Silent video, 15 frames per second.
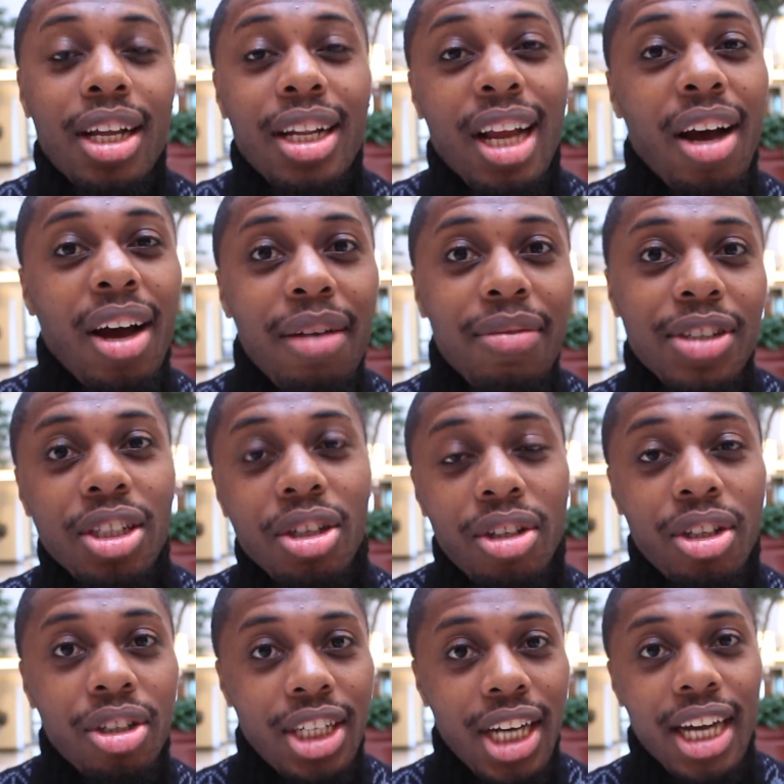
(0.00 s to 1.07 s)
Now, every single
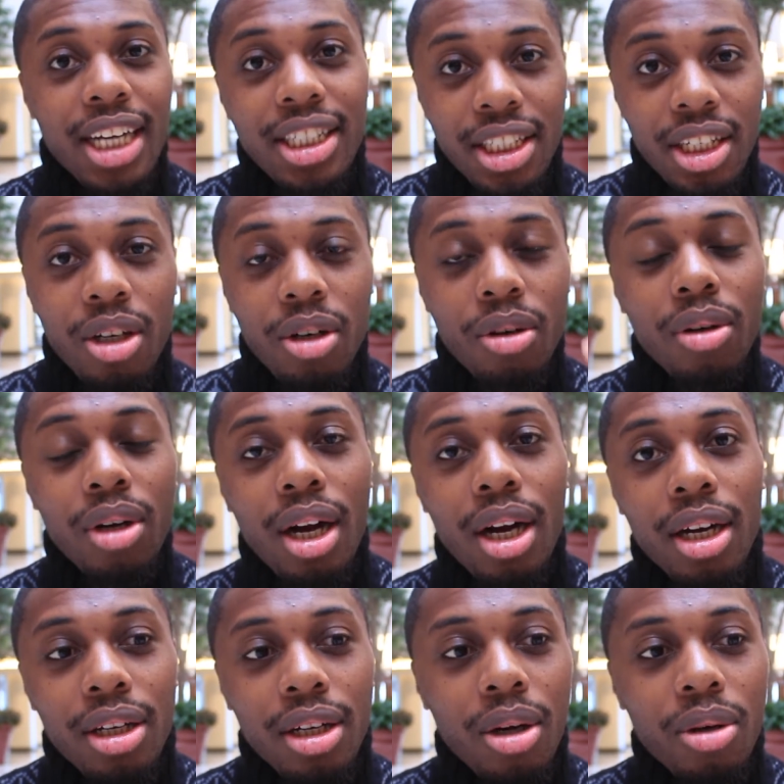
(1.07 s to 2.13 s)
year, Jack and Jill
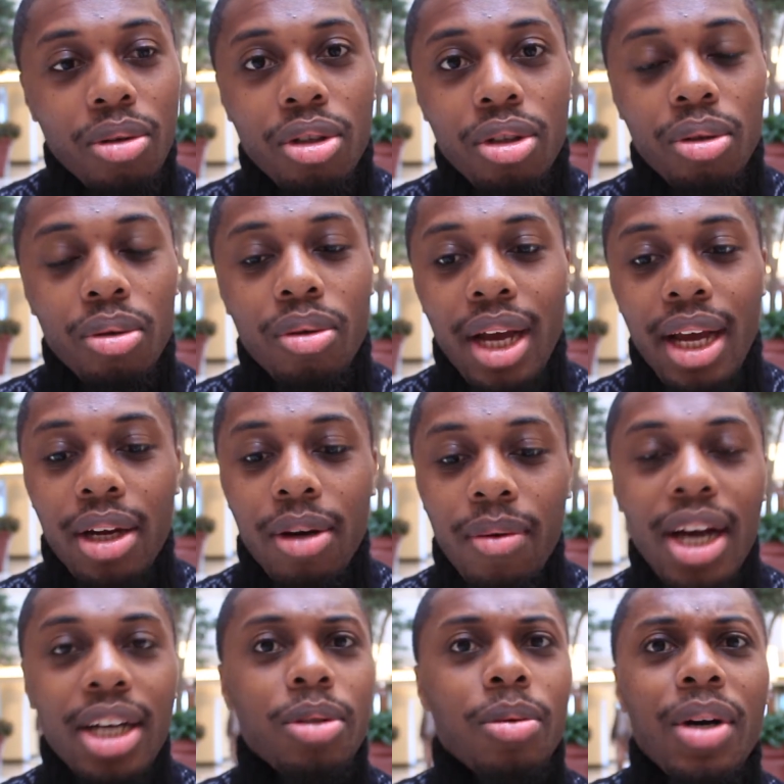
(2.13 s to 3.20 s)
goes through a
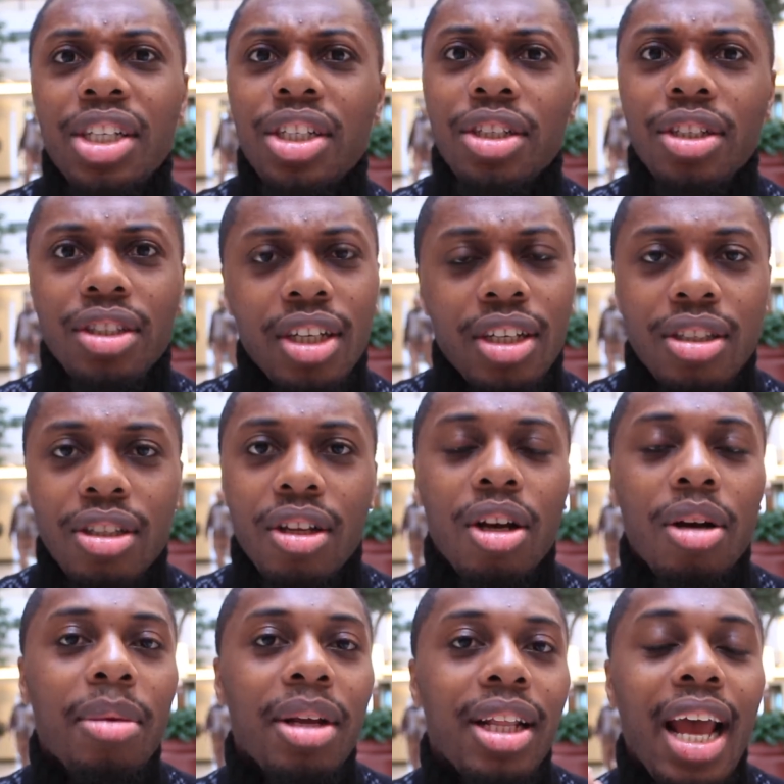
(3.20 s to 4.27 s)
graduation
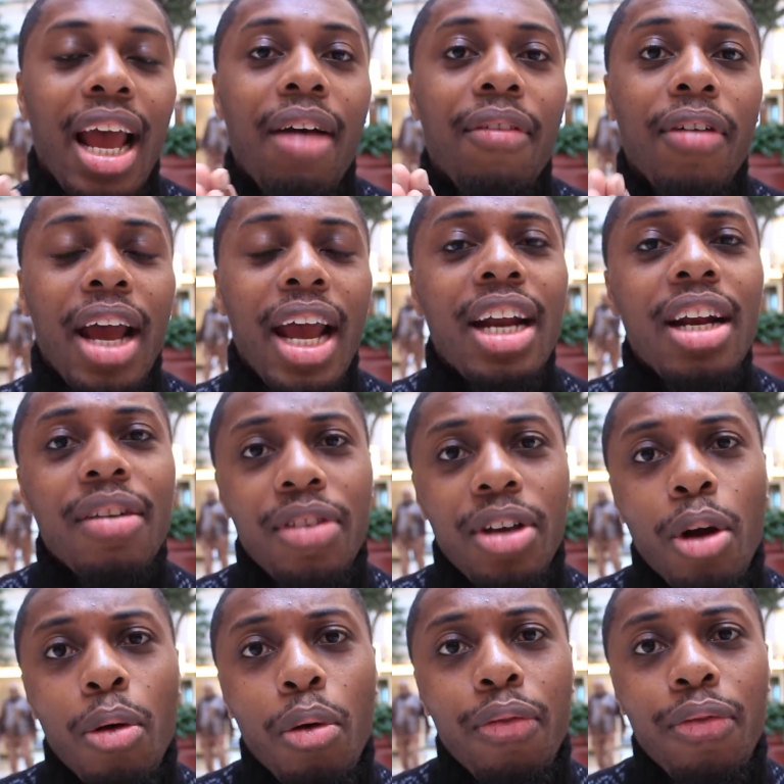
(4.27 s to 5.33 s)
system, and they have an
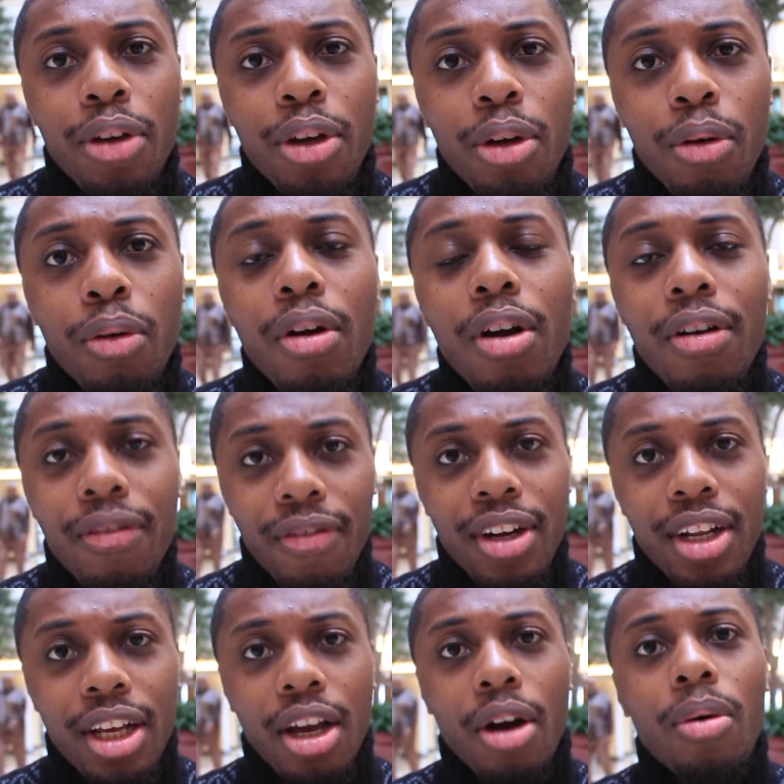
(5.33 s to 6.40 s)
end-of-year review
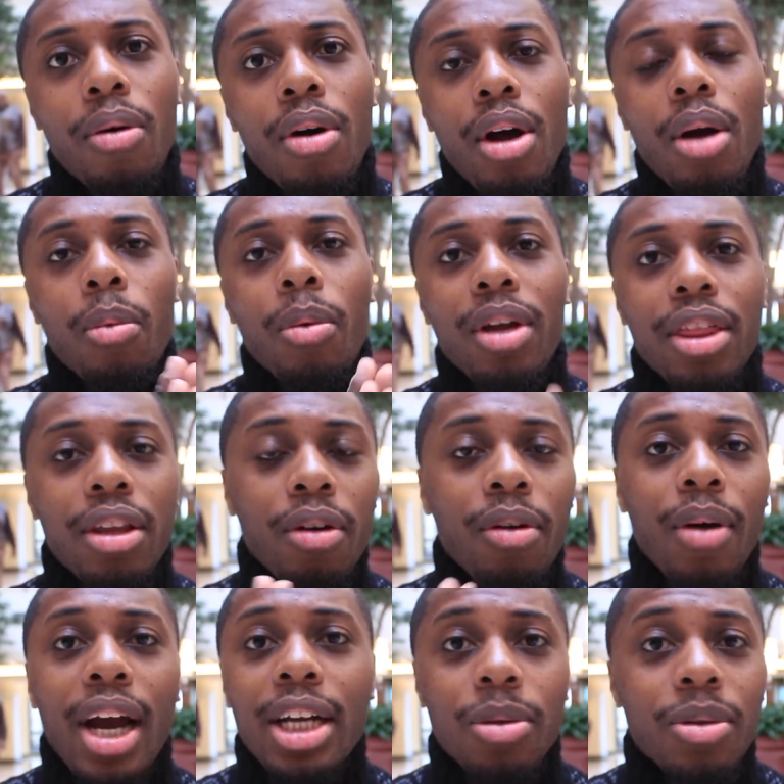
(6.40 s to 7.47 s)
video with their
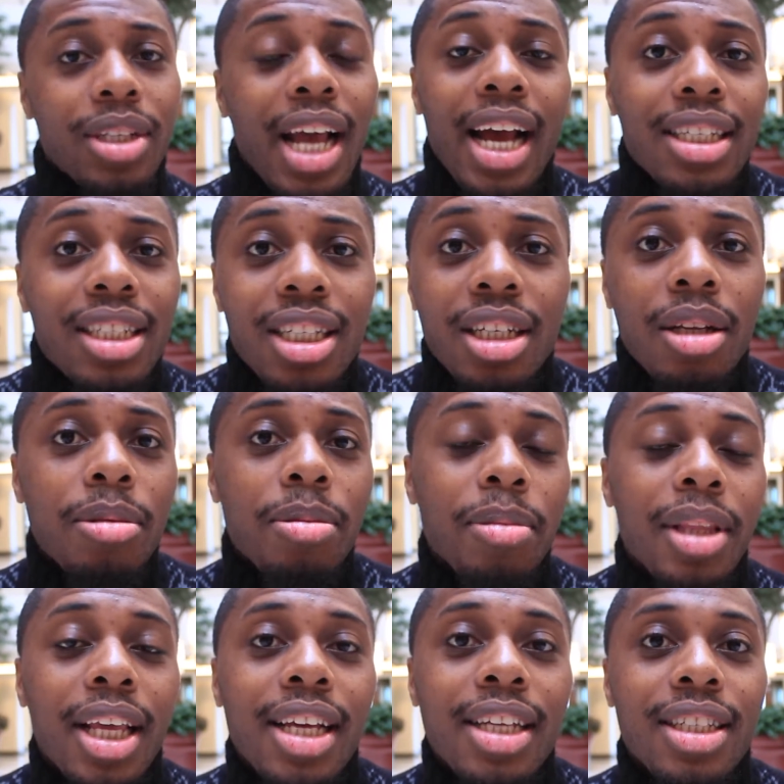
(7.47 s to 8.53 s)
graduates, asking them some
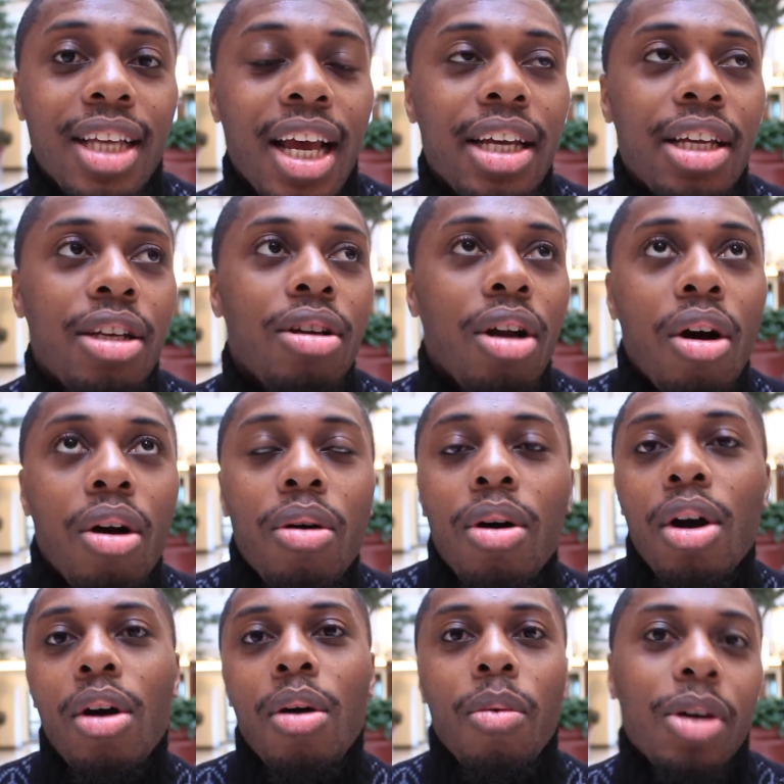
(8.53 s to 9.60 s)
things like, you know,
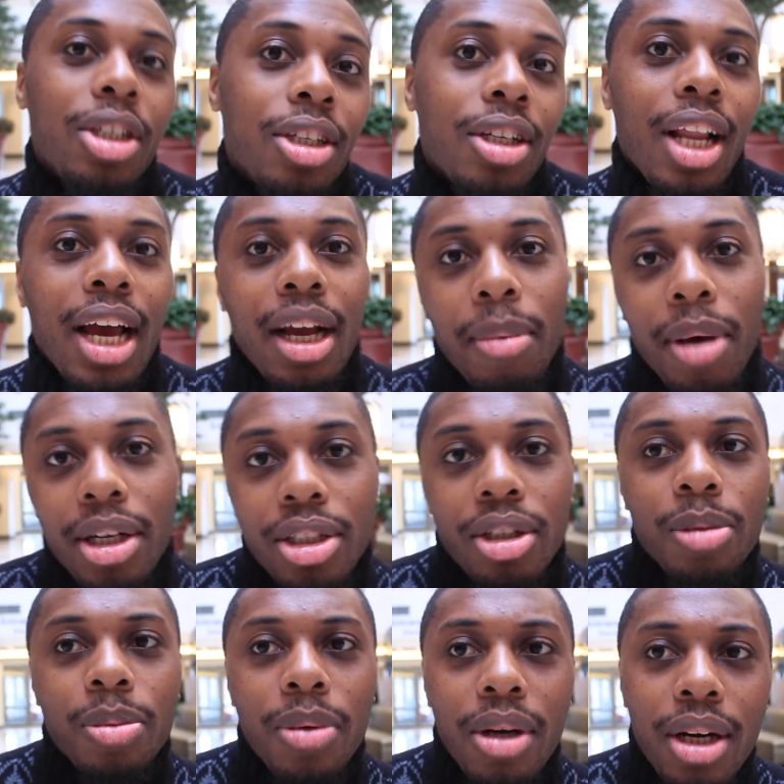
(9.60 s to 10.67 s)
what did you like about your
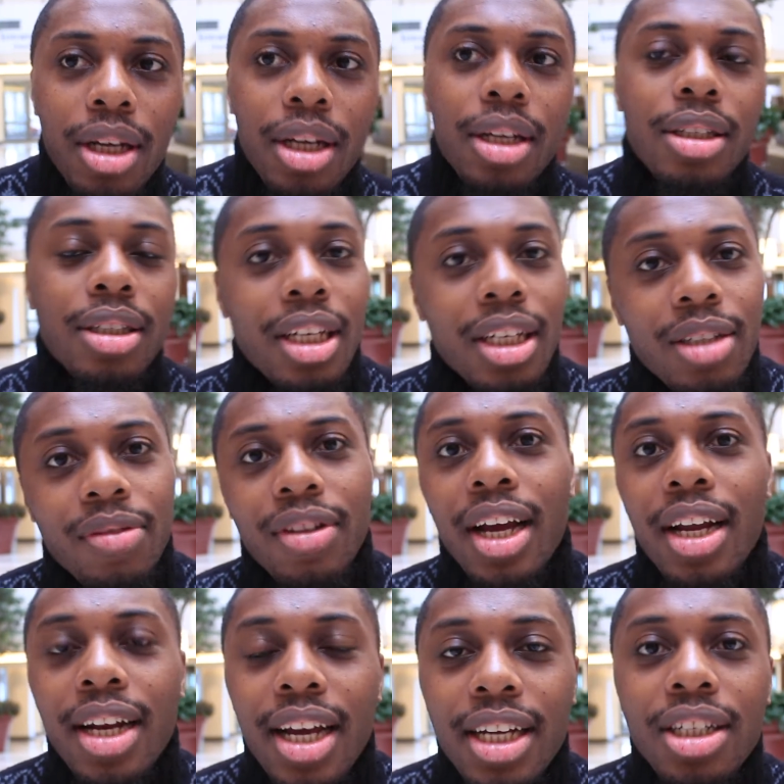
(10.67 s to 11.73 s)
experience, things of
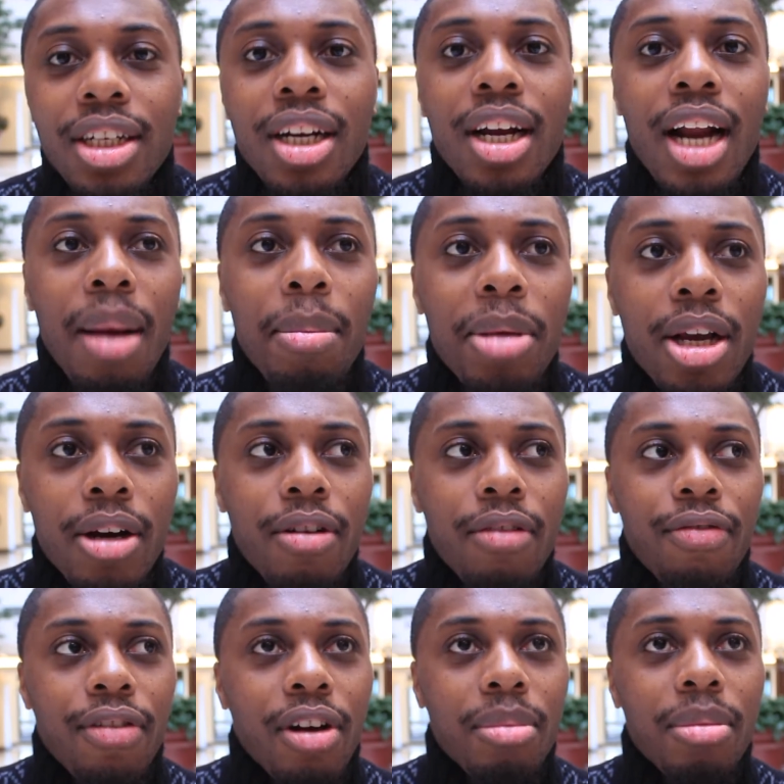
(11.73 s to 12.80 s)
that nature, and I'm here to
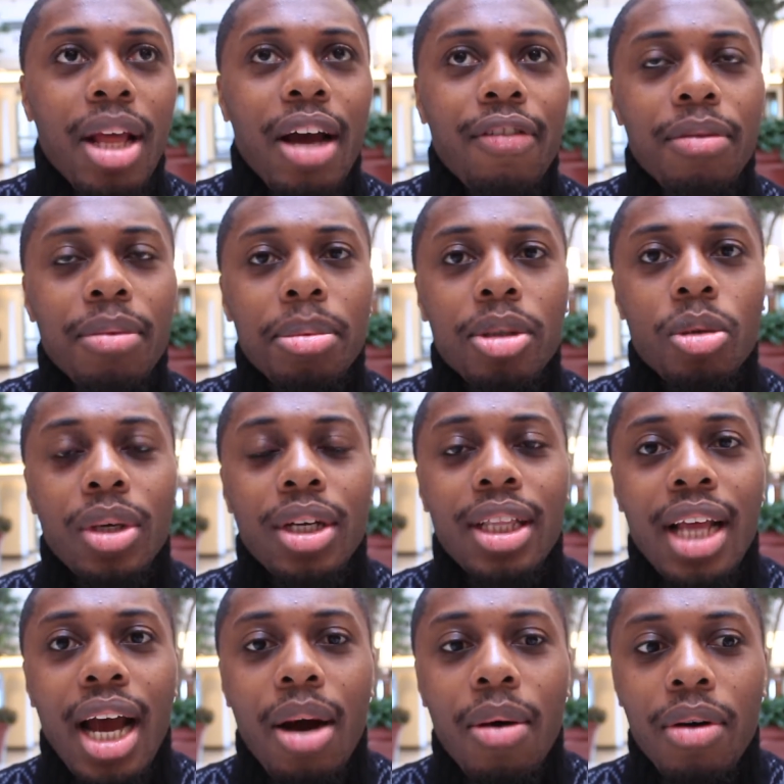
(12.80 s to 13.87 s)
film that from between
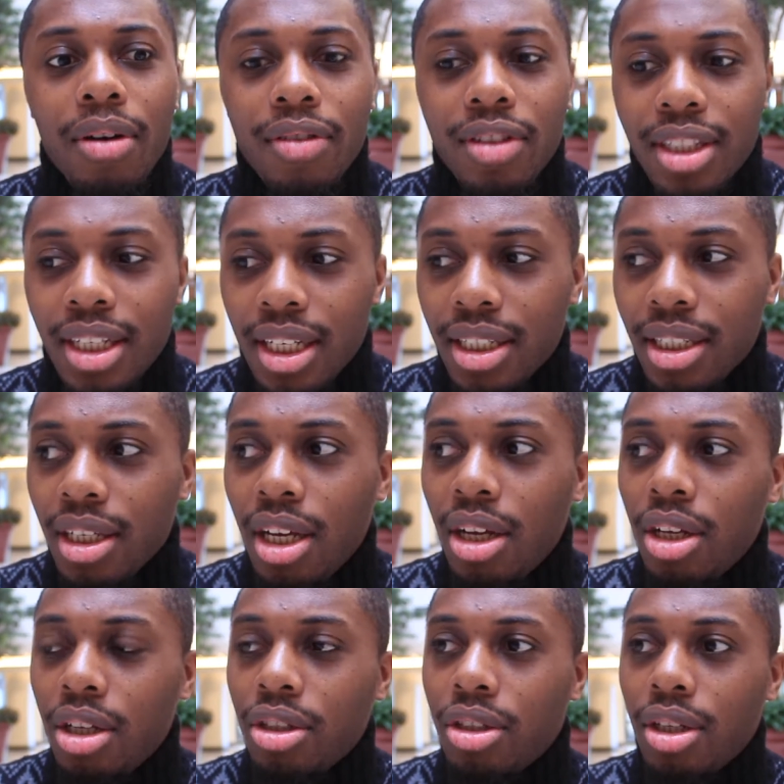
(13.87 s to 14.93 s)
the hour of 6
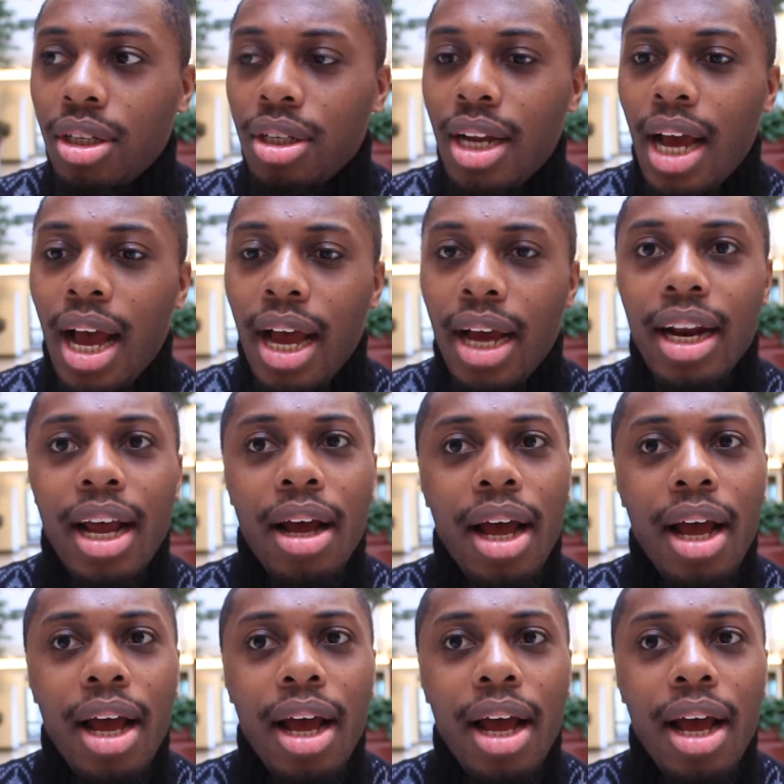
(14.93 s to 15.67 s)
to 9.